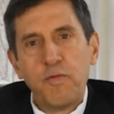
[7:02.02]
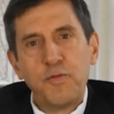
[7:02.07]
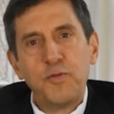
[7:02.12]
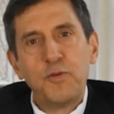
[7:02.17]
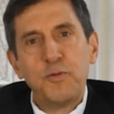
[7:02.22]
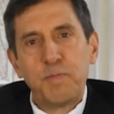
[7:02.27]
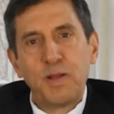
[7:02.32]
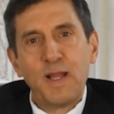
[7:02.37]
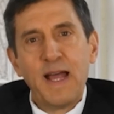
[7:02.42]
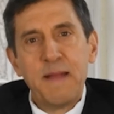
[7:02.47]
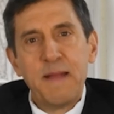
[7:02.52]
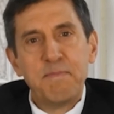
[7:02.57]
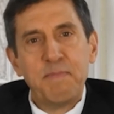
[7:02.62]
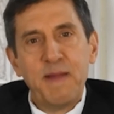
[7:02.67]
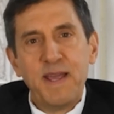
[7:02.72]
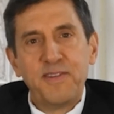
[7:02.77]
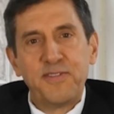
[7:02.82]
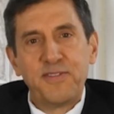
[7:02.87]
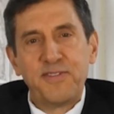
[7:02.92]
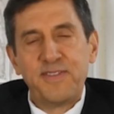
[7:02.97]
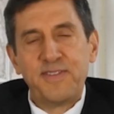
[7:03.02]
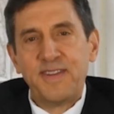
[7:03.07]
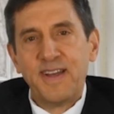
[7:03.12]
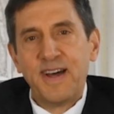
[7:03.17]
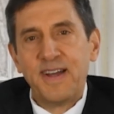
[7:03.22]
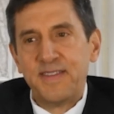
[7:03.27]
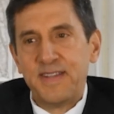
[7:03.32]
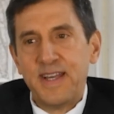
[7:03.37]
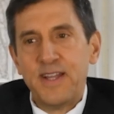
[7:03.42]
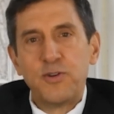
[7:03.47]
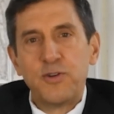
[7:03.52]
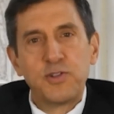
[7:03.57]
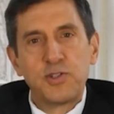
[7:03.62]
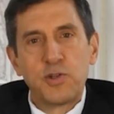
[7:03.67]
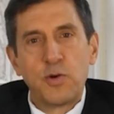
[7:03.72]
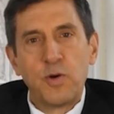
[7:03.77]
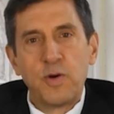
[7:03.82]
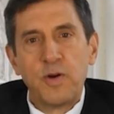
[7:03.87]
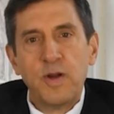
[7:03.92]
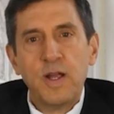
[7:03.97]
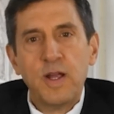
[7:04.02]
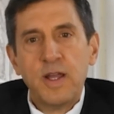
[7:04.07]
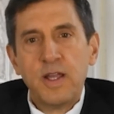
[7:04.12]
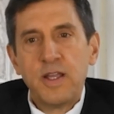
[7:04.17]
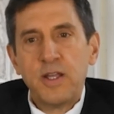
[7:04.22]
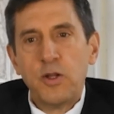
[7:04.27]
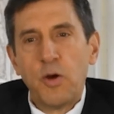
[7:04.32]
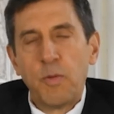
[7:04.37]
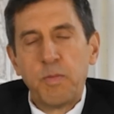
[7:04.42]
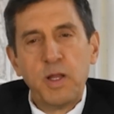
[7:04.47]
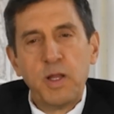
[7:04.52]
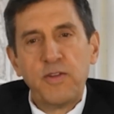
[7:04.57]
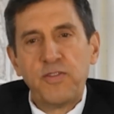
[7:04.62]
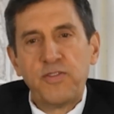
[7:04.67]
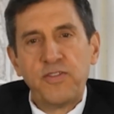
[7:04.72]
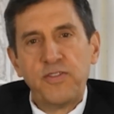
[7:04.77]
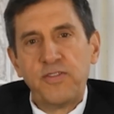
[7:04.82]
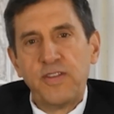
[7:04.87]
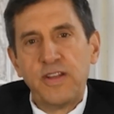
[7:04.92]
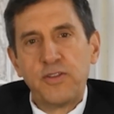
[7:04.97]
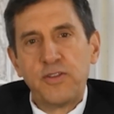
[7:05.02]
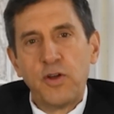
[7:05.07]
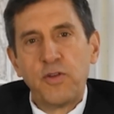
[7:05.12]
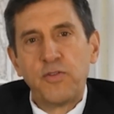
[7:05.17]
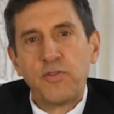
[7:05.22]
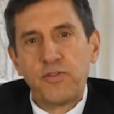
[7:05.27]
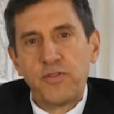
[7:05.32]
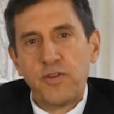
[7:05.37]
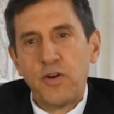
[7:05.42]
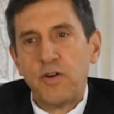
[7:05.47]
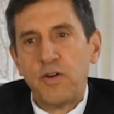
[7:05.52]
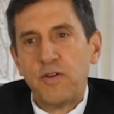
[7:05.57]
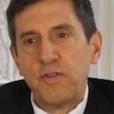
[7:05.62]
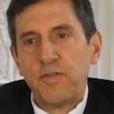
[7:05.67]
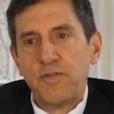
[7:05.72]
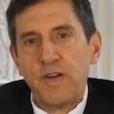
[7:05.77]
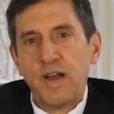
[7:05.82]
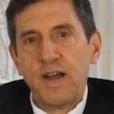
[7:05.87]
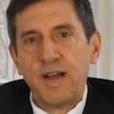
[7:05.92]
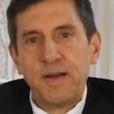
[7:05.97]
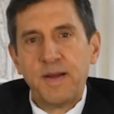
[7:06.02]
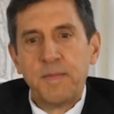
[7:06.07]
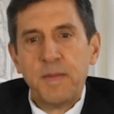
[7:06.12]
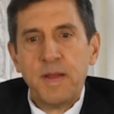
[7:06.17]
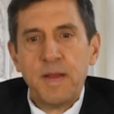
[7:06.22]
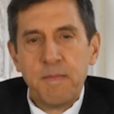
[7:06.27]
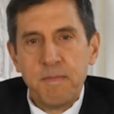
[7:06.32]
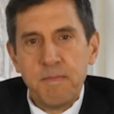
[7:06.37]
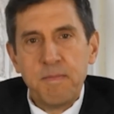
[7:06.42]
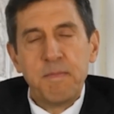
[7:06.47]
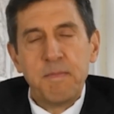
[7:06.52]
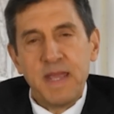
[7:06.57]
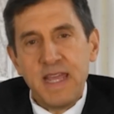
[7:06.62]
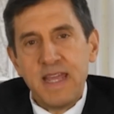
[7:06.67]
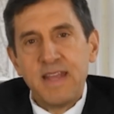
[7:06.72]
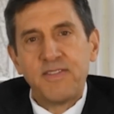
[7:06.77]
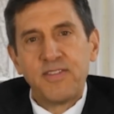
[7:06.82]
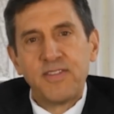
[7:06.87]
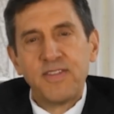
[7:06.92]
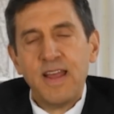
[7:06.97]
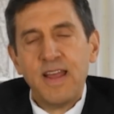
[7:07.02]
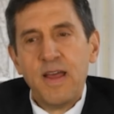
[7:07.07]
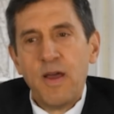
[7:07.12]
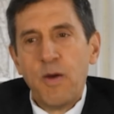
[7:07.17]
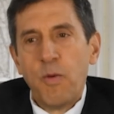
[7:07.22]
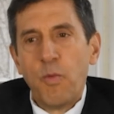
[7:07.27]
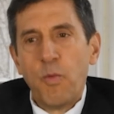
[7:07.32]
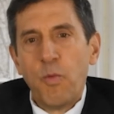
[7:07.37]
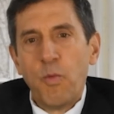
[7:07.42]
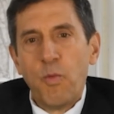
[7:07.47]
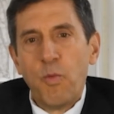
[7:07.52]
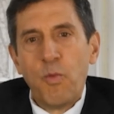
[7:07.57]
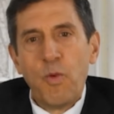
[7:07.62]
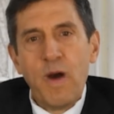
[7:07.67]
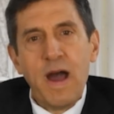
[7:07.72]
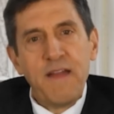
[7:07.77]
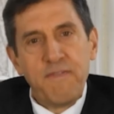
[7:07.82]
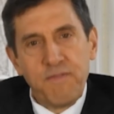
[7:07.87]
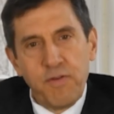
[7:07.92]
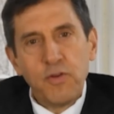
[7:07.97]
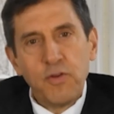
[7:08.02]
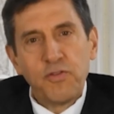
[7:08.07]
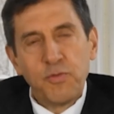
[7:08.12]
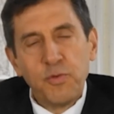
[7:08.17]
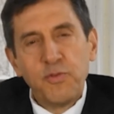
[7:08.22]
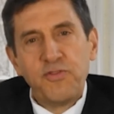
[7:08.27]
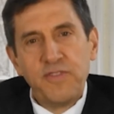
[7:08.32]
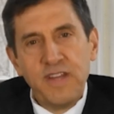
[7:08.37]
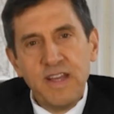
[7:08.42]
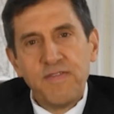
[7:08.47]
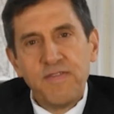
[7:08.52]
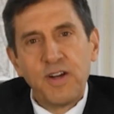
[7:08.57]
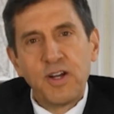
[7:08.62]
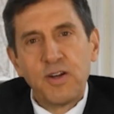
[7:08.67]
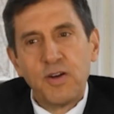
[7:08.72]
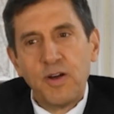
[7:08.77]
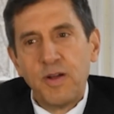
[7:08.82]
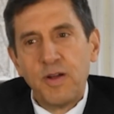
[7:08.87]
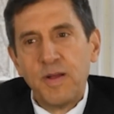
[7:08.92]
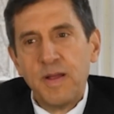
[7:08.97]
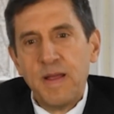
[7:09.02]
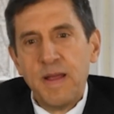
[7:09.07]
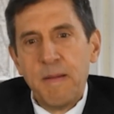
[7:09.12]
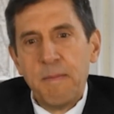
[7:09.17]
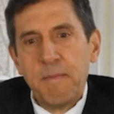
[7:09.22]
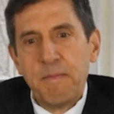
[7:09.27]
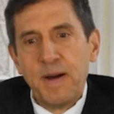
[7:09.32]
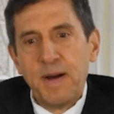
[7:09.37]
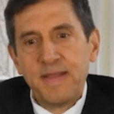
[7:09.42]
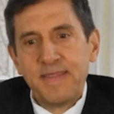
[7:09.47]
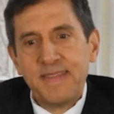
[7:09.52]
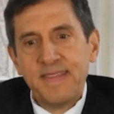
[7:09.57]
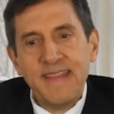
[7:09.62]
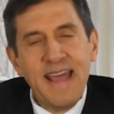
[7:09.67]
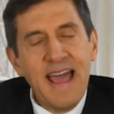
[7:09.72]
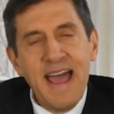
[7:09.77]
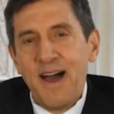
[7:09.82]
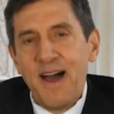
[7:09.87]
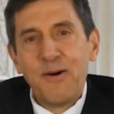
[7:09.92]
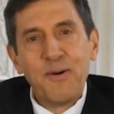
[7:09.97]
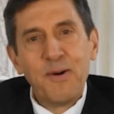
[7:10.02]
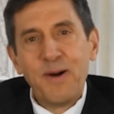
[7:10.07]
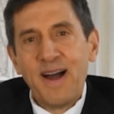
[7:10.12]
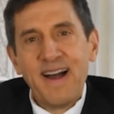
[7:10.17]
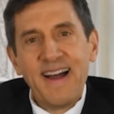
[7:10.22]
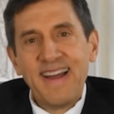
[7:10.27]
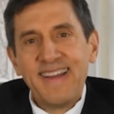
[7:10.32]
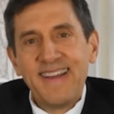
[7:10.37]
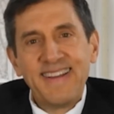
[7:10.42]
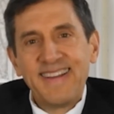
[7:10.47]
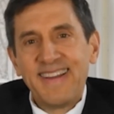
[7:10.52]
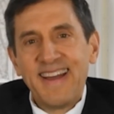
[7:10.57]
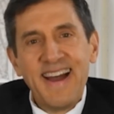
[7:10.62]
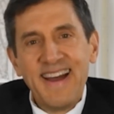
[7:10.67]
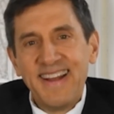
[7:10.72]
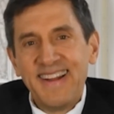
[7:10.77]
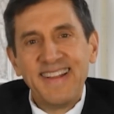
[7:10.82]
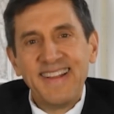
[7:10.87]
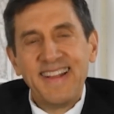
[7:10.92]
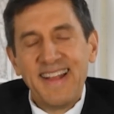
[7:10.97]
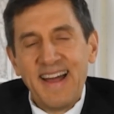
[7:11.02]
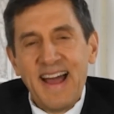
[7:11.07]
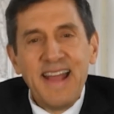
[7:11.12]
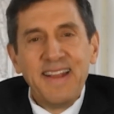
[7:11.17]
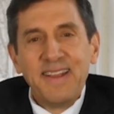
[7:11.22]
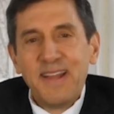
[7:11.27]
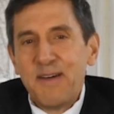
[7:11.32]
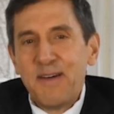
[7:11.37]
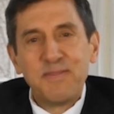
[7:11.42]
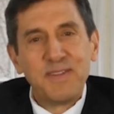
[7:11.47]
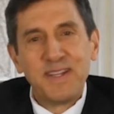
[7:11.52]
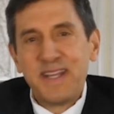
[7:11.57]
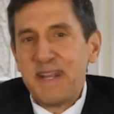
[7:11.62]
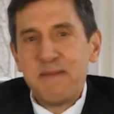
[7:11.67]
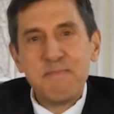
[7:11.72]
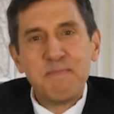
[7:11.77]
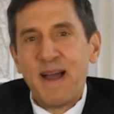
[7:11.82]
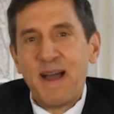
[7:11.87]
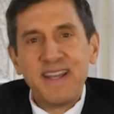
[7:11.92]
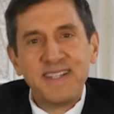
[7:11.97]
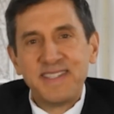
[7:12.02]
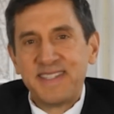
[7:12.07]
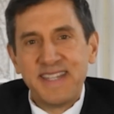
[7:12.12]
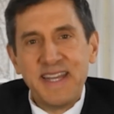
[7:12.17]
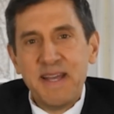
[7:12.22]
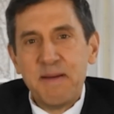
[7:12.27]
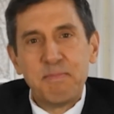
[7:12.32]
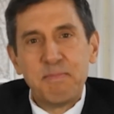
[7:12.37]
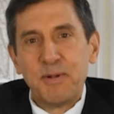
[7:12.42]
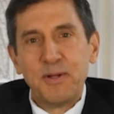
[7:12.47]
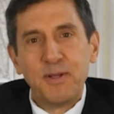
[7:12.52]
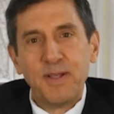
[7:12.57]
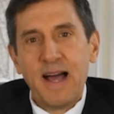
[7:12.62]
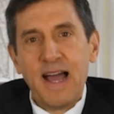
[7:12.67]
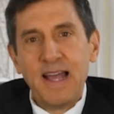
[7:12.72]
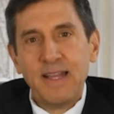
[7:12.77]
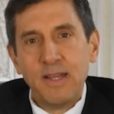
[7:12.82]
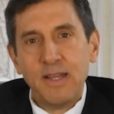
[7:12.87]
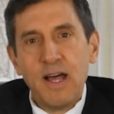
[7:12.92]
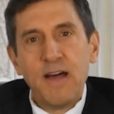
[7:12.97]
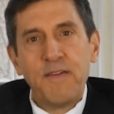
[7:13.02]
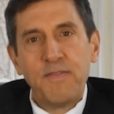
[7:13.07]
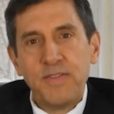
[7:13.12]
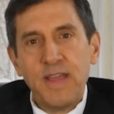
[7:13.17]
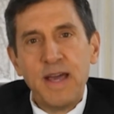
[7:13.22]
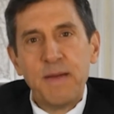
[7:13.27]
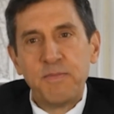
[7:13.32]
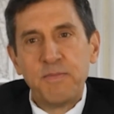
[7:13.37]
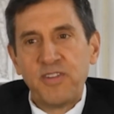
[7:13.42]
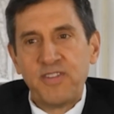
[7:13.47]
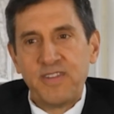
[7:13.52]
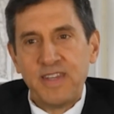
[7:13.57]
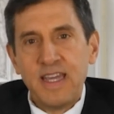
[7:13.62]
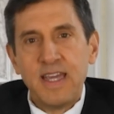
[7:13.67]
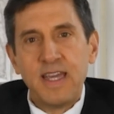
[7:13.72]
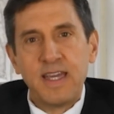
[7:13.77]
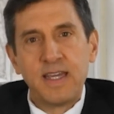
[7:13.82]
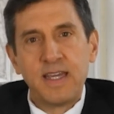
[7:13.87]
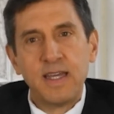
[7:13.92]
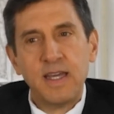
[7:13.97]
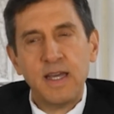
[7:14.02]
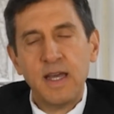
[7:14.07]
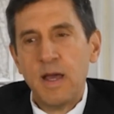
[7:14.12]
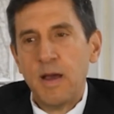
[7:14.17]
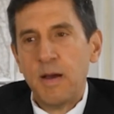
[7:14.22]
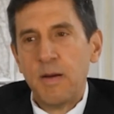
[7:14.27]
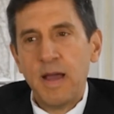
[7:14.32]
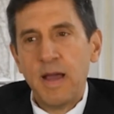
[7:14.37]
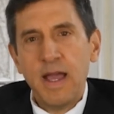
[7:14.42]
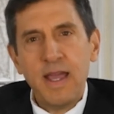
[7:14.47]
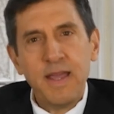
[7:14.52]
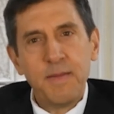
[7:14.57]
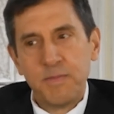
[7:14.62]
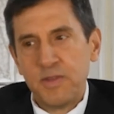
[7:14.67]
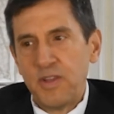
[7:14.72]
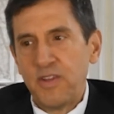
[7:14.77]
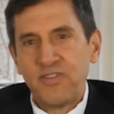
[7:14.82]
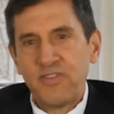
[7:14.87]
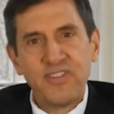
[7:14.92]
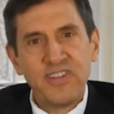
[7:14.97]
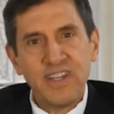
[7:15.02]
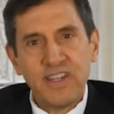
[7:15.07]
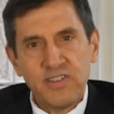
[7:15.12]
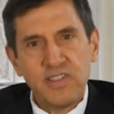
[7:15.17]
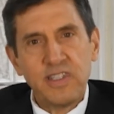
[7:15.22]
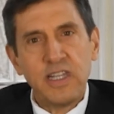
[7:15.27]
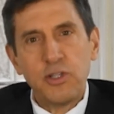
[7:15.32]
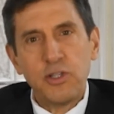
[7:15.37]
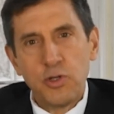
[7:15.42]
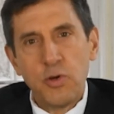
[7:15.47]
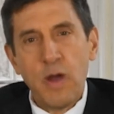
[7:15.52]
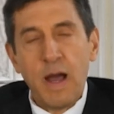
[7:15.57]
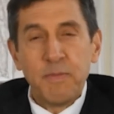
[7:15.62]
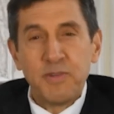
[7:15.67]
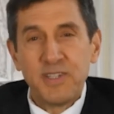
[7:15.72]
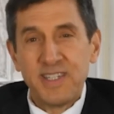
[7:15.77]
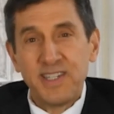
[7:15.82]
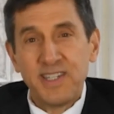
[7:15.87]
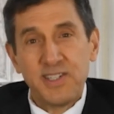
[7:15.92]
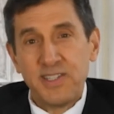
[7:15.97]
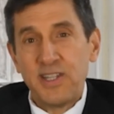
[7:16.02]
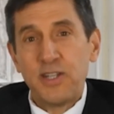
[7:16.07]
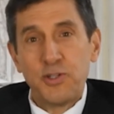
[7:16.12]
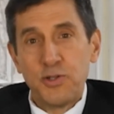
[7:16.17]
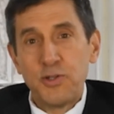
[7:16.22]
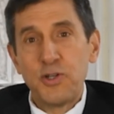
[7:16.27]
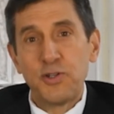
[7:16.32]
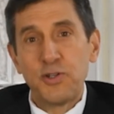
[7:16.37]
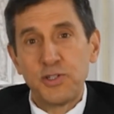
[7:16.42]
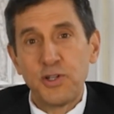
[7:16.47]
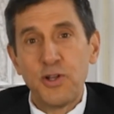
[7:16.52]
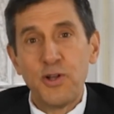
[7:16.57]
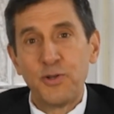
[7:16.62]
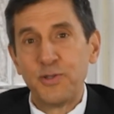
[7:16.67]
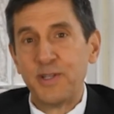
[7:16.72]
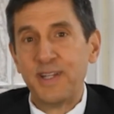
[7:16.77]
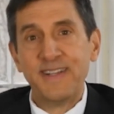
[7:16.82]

food plant-based dinners or, you know, places that don't serve meats, at first was difficult. But now I love leading by example. I love them seeing, hey, I'm 62 years old